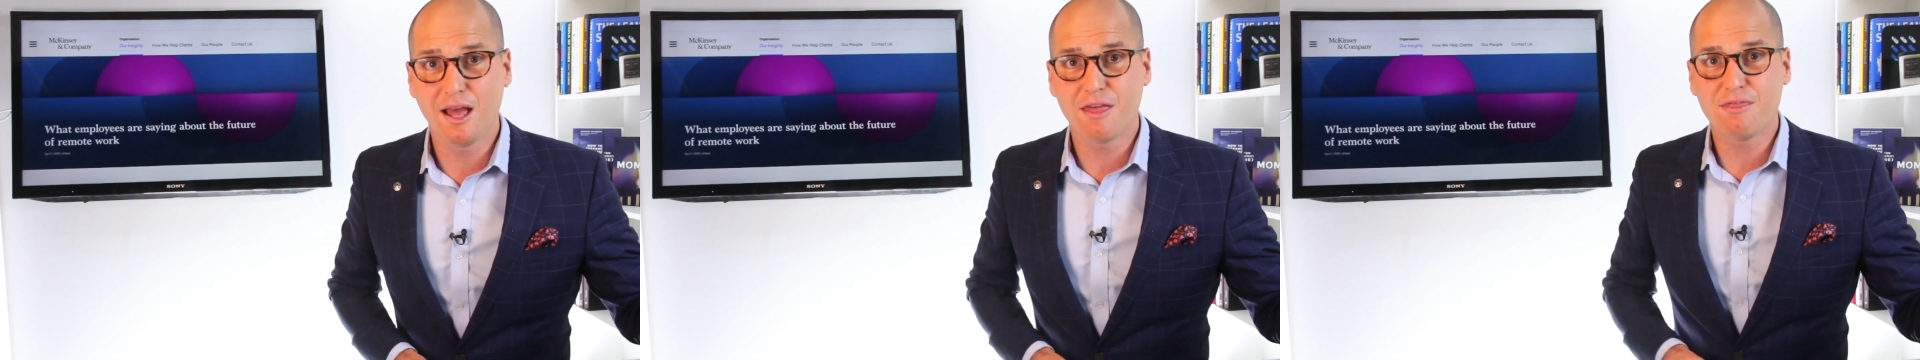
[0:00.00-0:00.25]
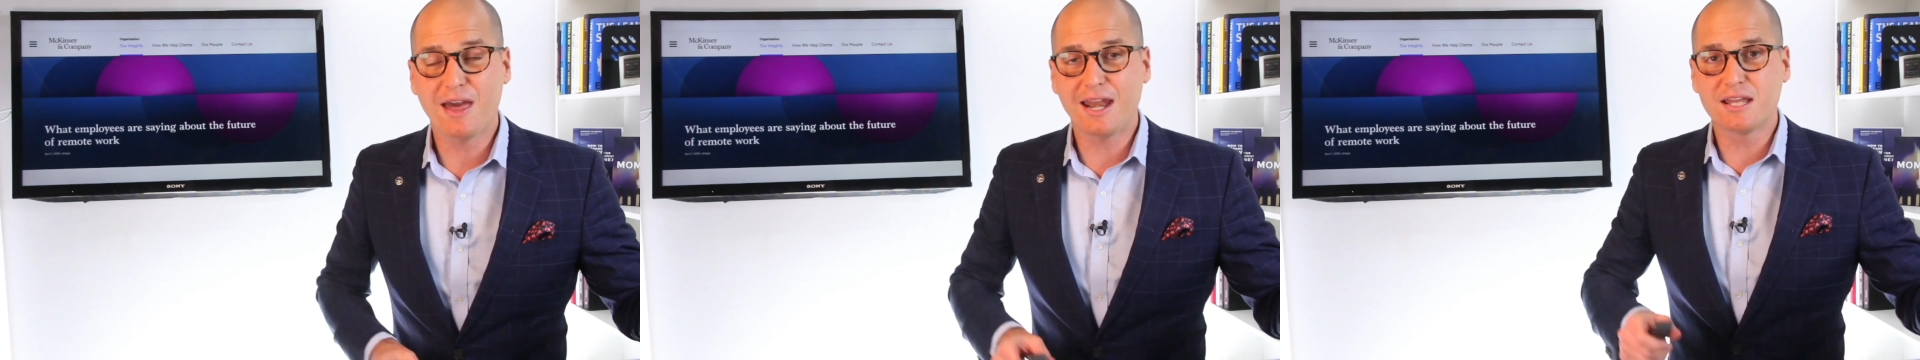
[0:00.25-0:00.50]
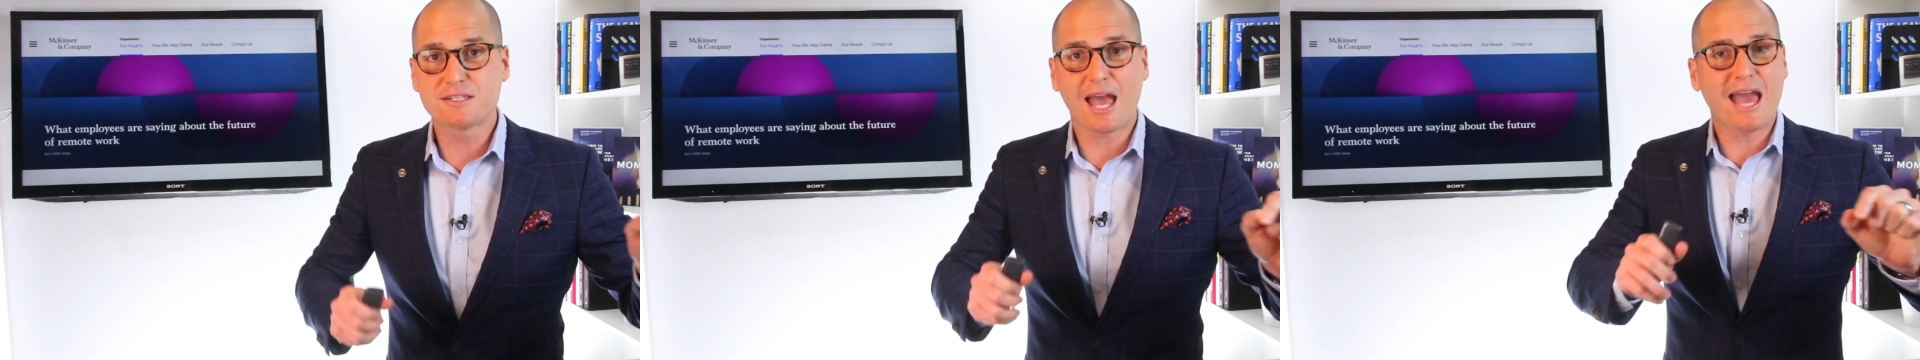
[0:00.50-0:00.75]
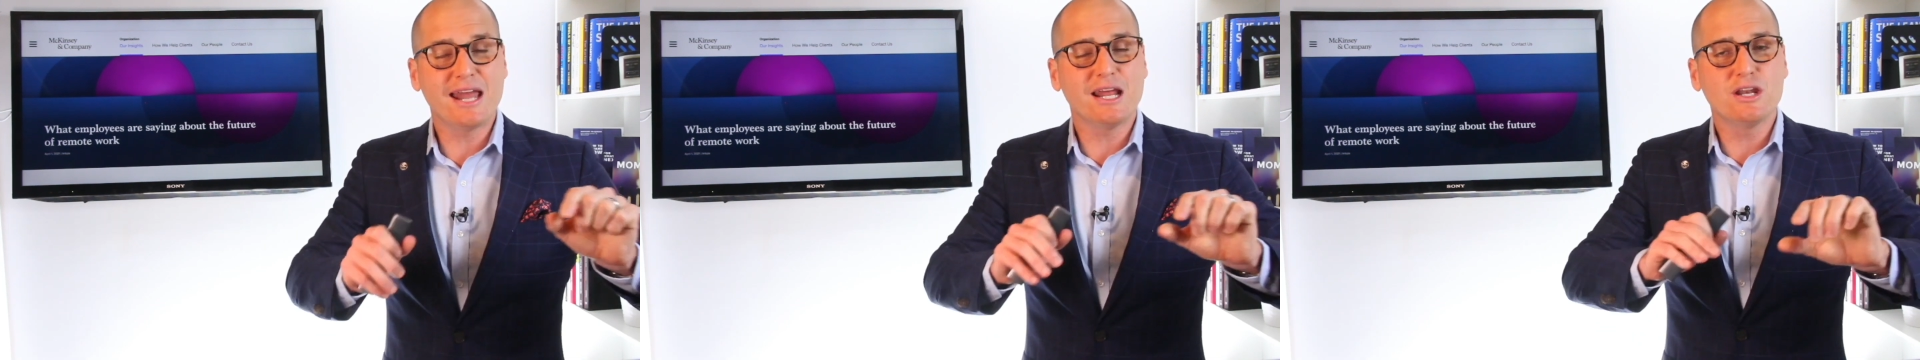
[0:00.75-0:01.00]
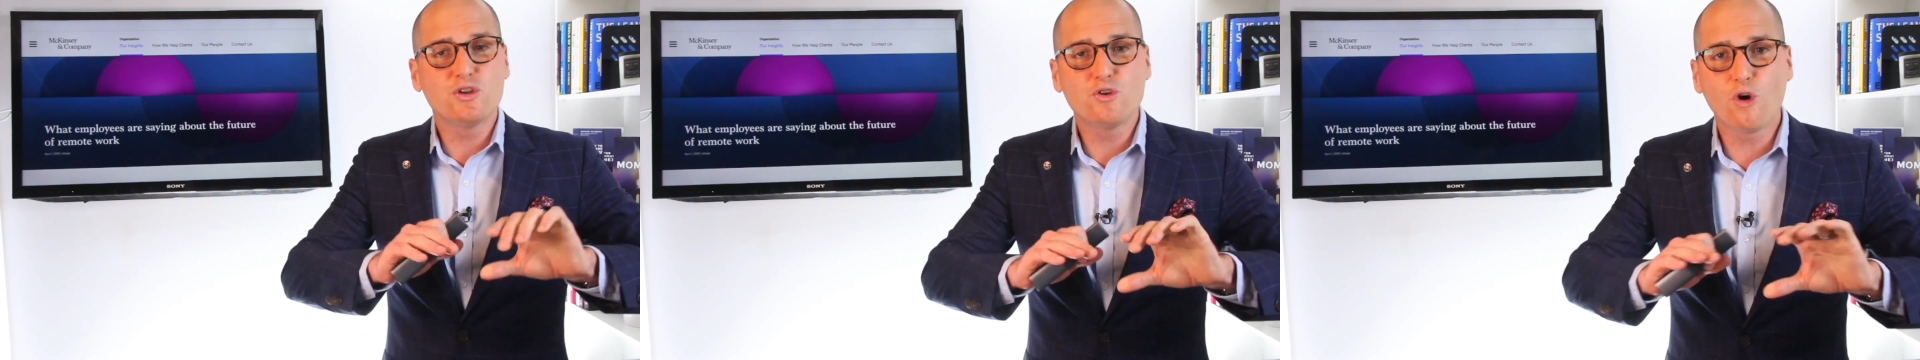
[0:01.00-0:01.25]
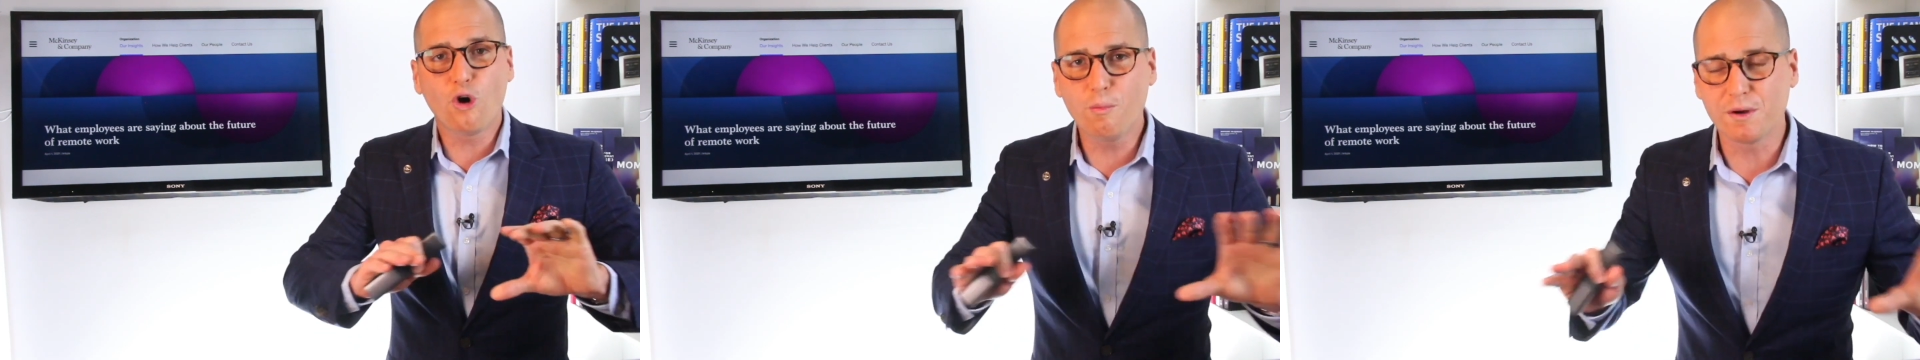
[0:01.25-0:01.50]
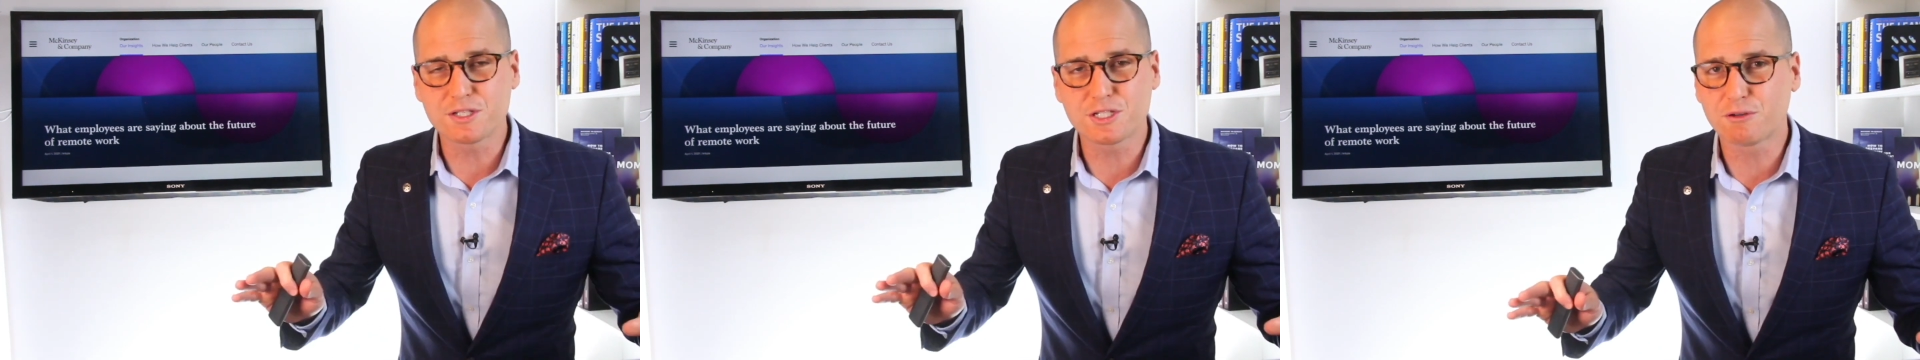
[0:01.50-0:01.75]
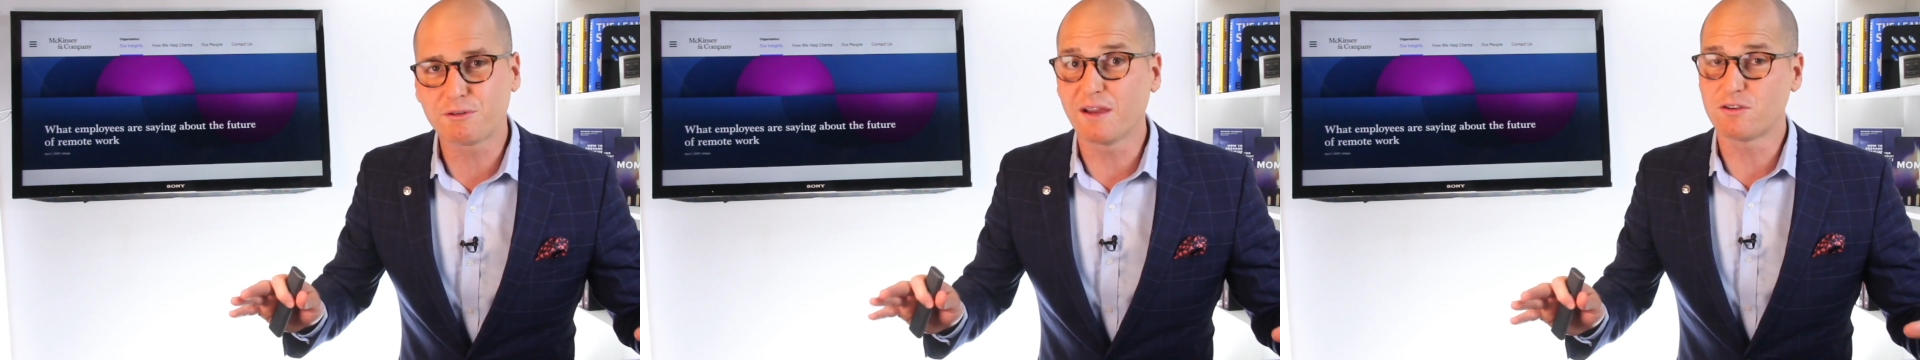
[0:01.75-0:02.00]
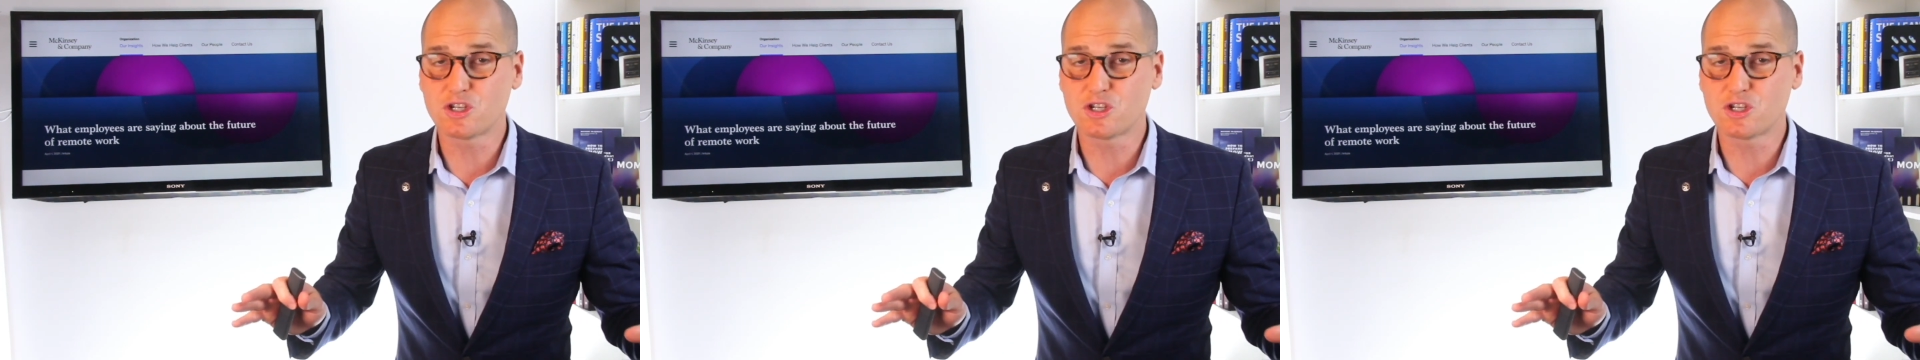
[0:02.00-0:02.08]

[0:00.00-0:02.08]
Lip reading: That is an enormous degree of